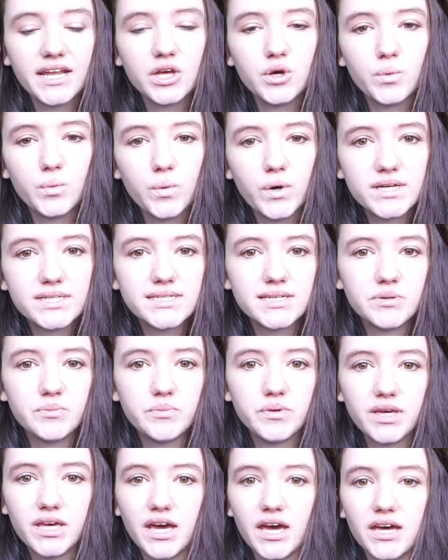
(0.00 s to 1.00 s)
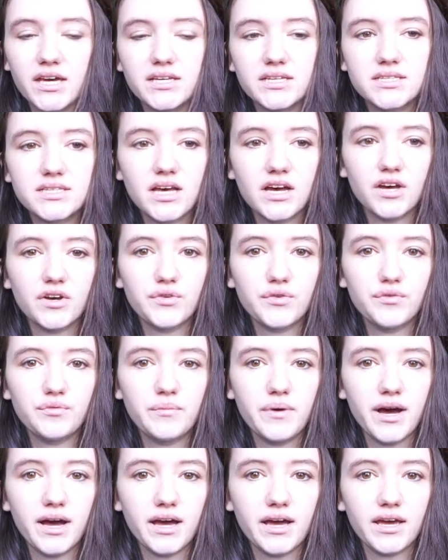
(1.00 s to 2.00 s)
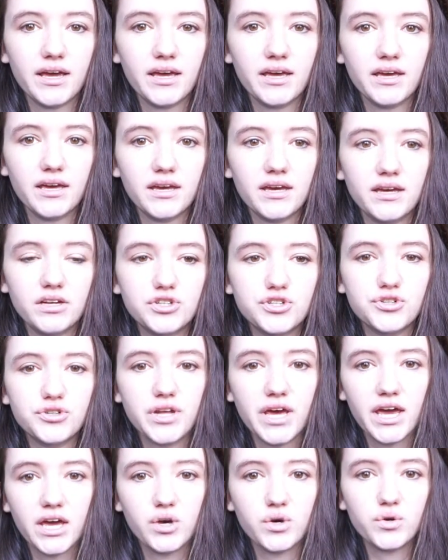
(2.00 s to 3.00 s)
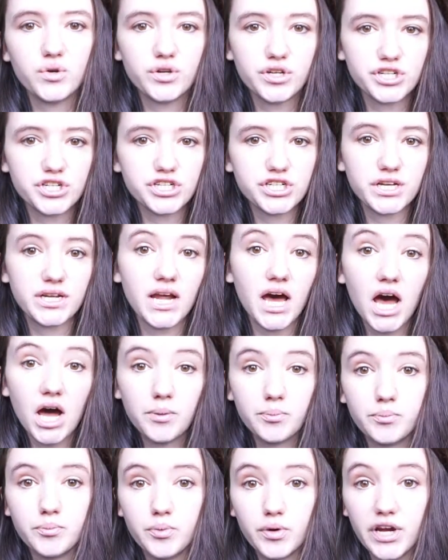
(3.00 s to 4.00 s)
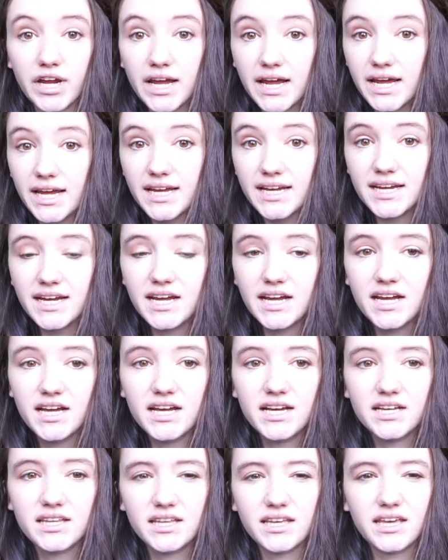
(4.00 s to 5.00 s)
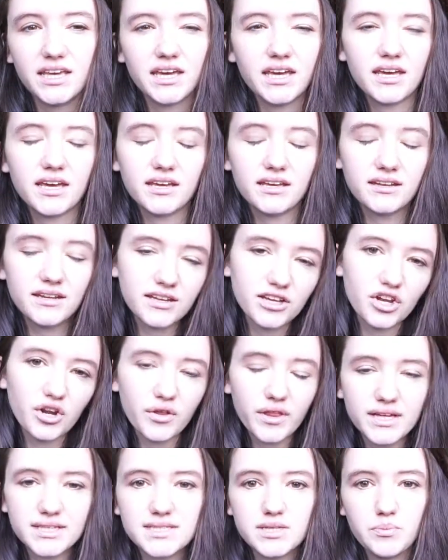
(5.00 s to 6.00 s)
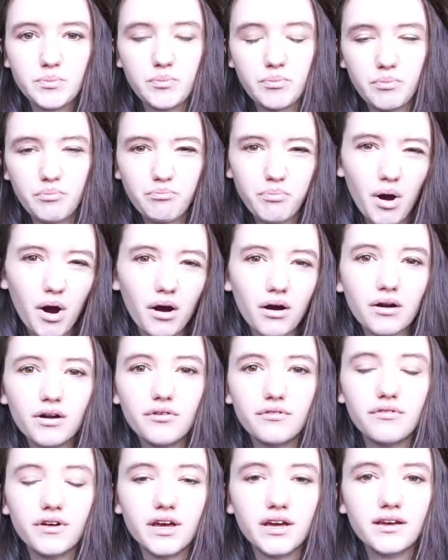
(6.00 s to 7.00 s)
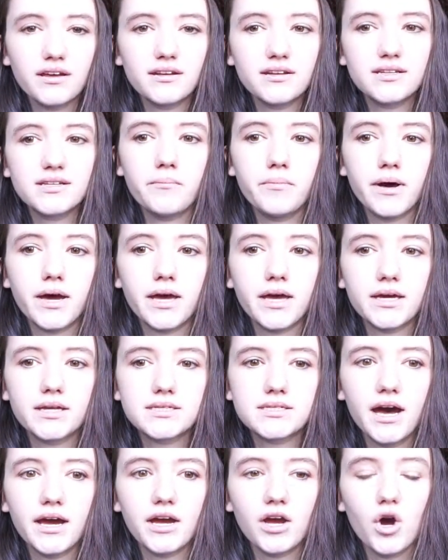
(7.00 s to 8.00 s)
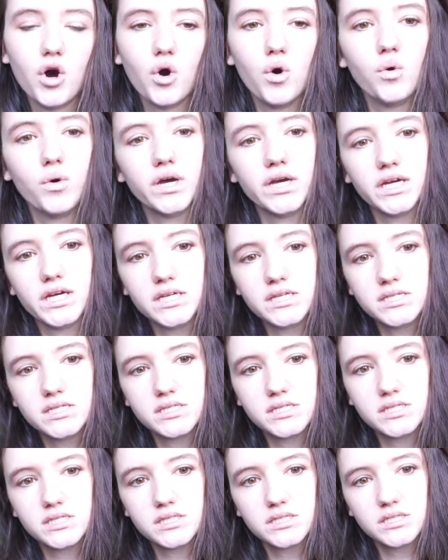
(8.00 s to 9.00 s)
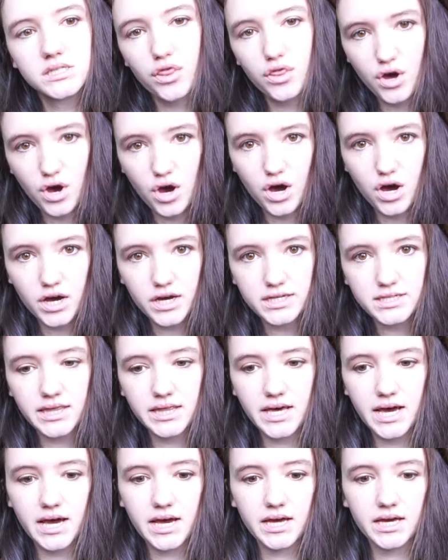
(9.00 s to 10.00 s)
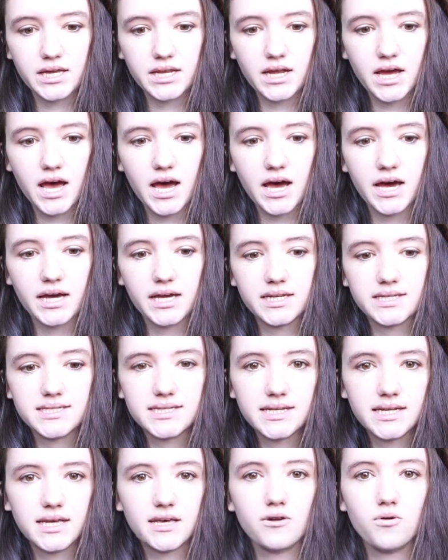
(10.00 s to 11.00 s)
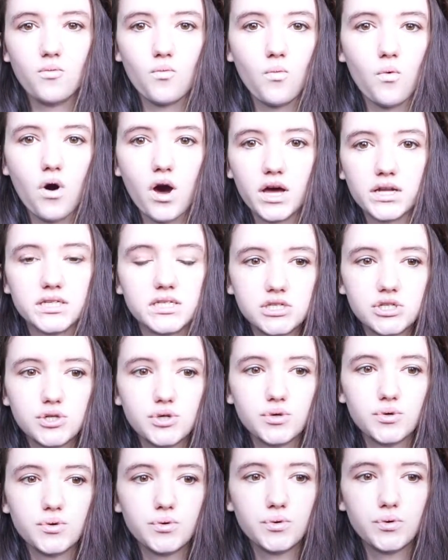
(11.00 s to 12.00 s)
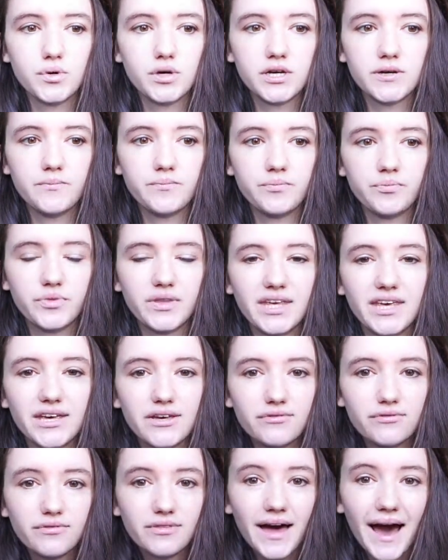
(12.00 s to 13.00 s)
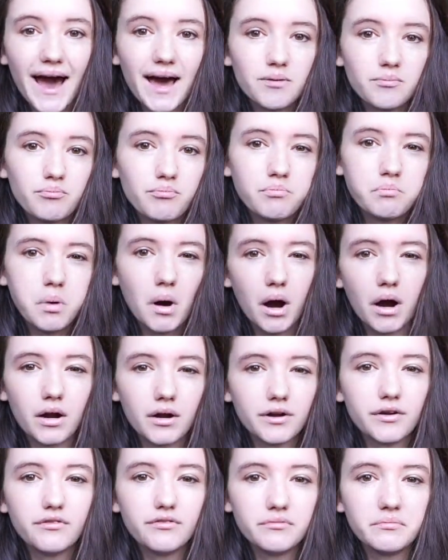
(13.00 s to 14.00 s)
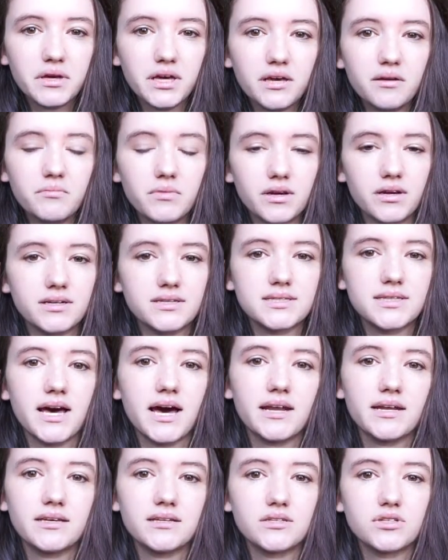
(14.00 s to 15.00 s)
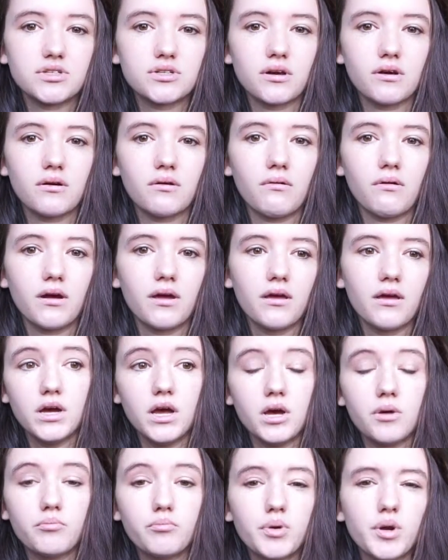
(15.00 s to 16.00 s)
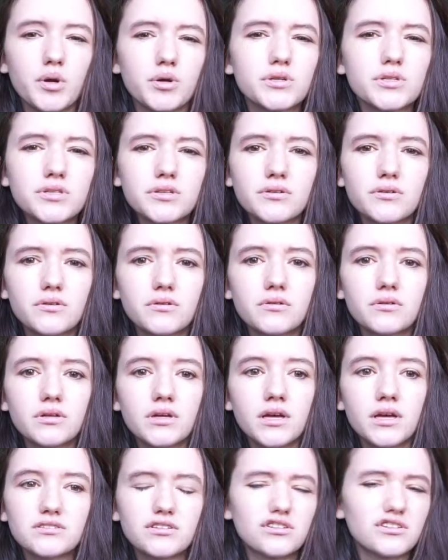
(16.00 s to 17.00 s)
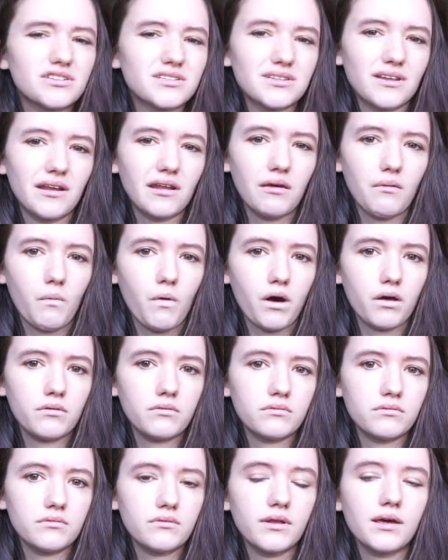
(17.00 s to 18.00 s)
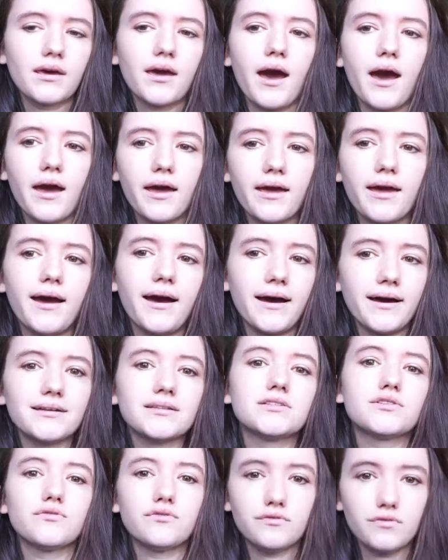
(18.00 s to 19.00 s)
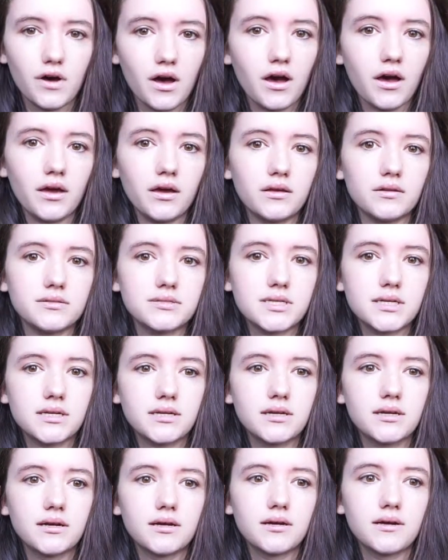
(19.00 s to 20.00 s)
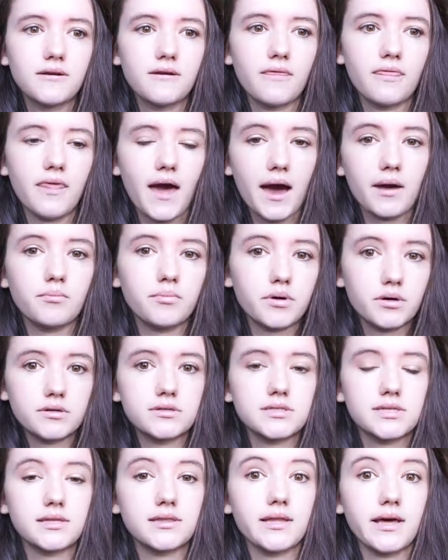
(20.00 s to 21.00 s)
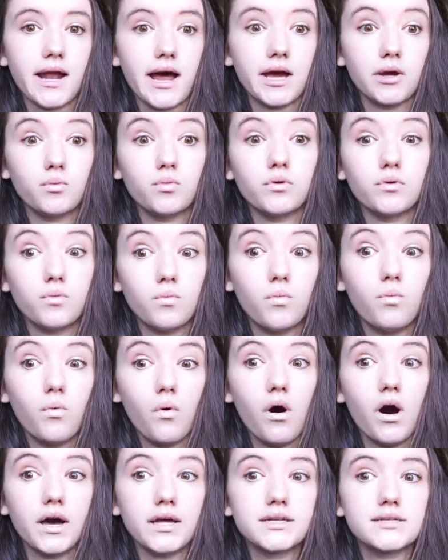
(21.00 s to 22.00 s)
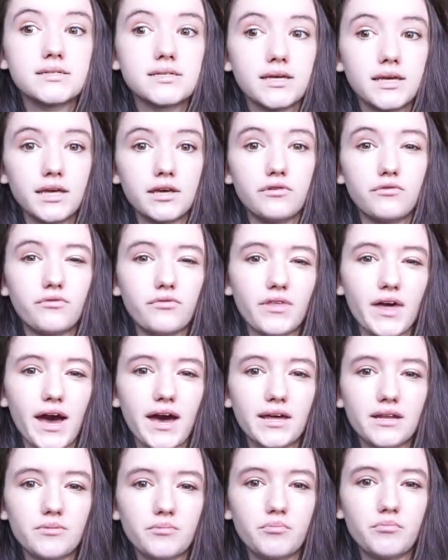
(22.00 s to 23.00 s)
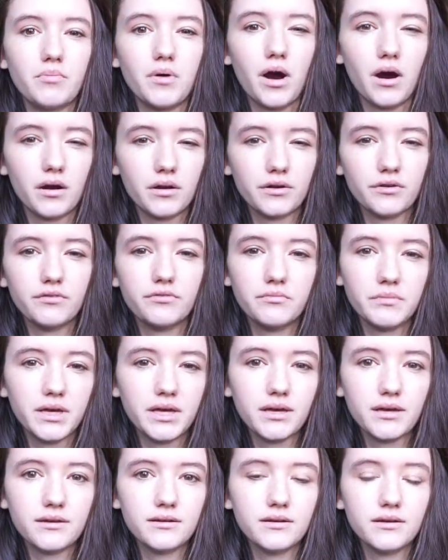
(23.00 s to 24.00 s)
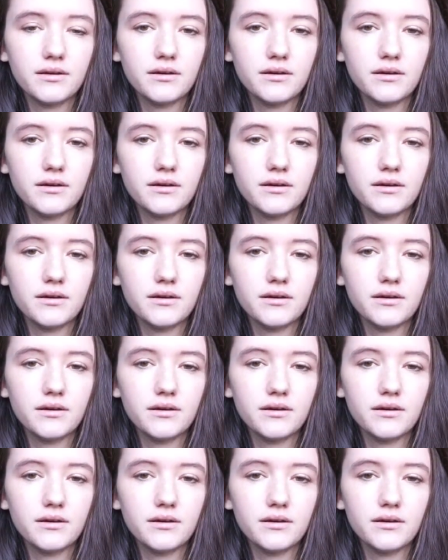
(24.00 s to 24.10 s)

it wasn't because of my Judeo-Christian upbringing. Like that's a part of it, but I always thought that I didn't want to give that part of me, because that is so personal, to just anyone. Like I had to find that person that I would want to give that part of me